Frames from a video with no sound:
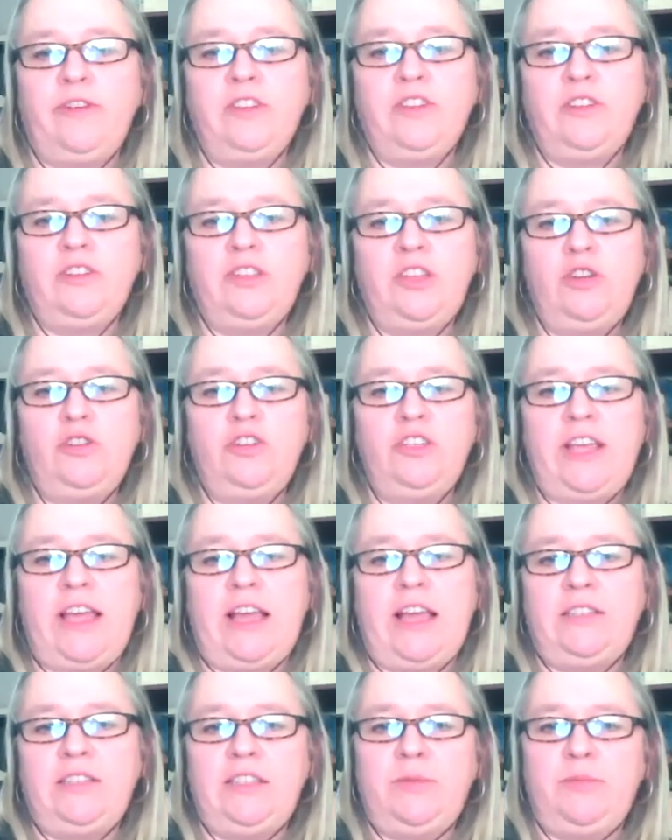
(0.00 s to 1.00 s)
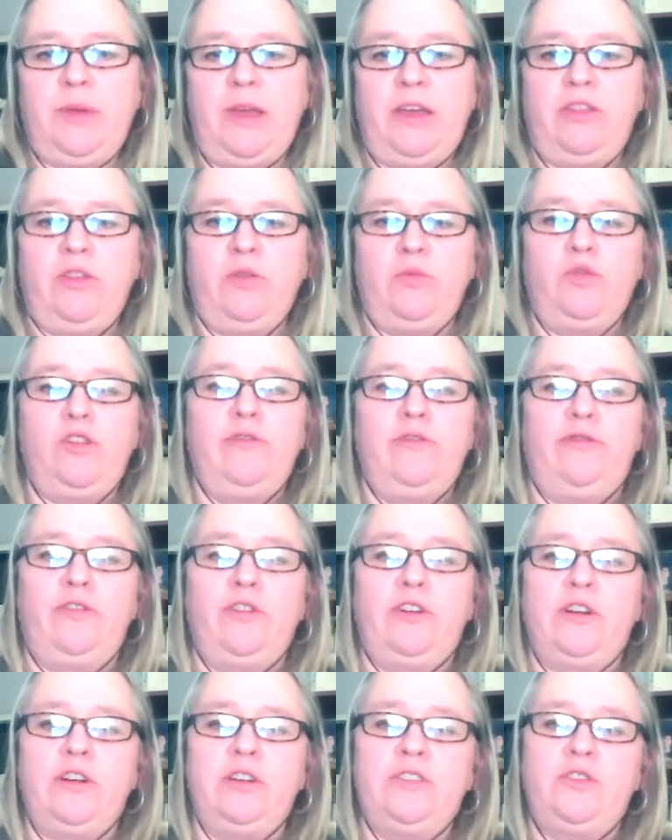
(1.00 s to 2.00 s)
Professor Loge asks about the role
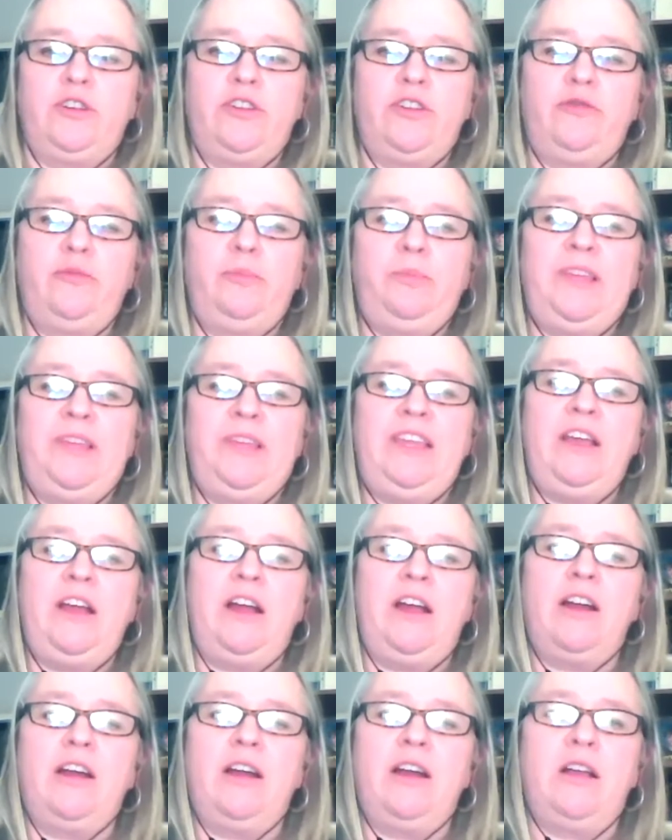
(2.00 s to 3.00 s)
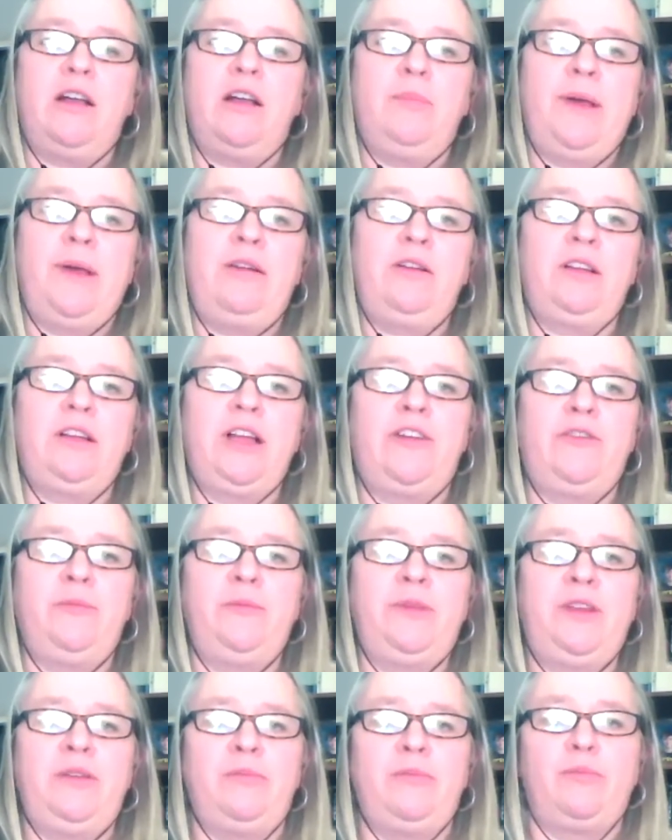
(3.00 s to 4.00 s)
for sort of PR about
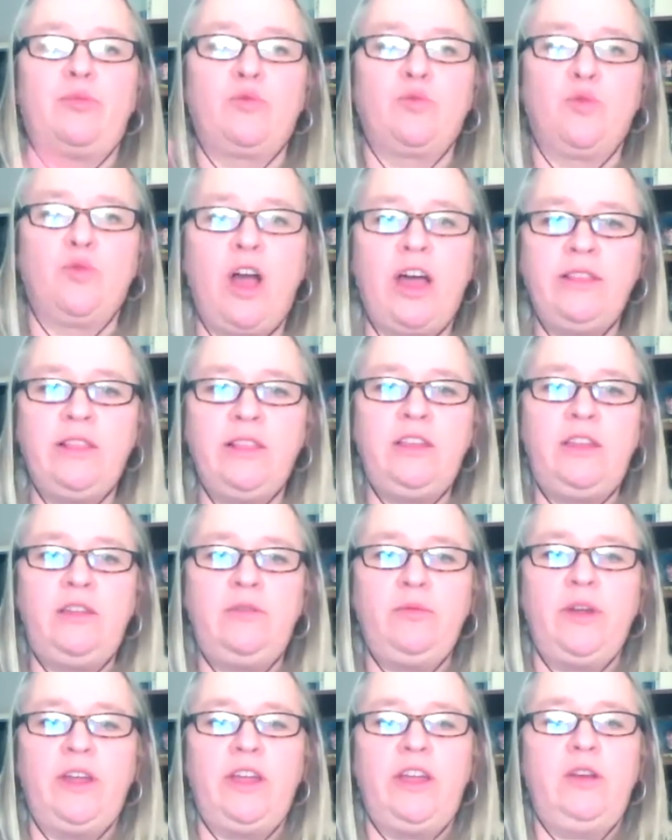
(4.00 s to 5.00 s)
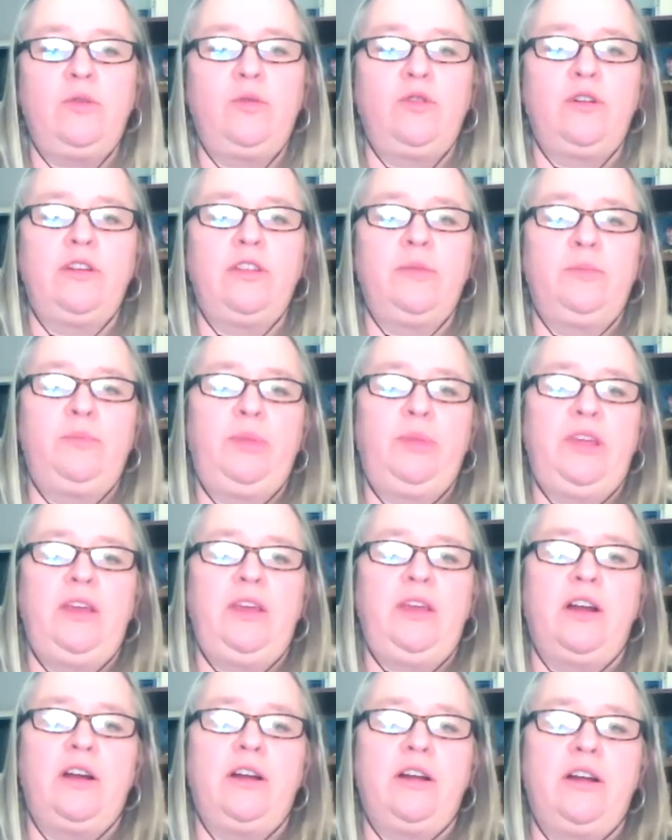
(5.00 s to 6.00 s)
government broadly, right? Or the
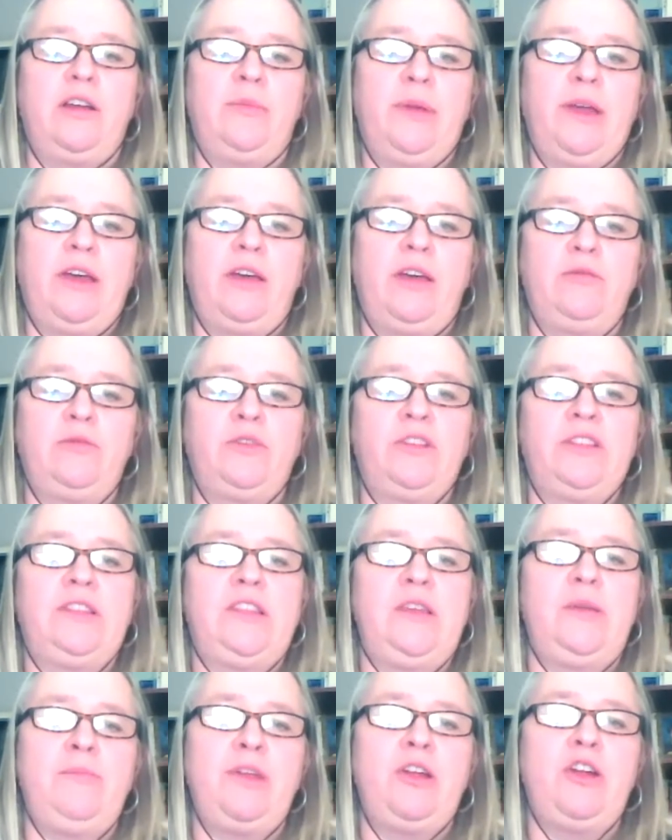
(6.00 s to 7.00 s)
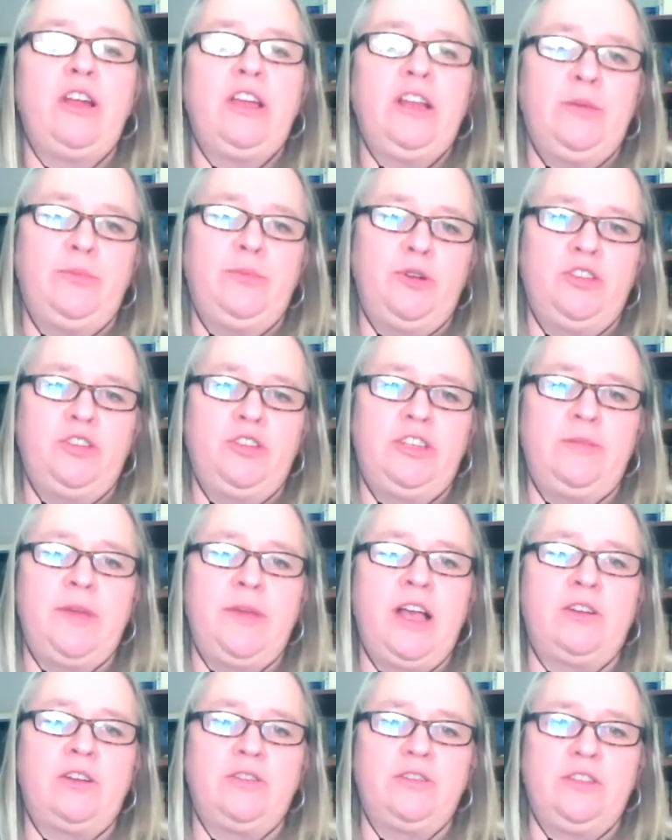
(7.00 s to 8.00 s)
PR about what the American approach to
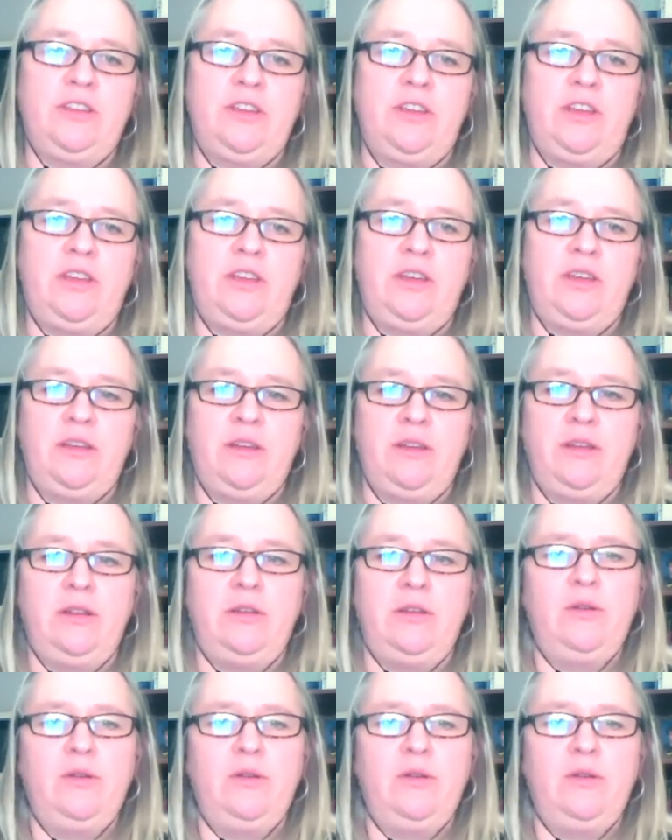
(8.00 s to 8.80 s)
democracy,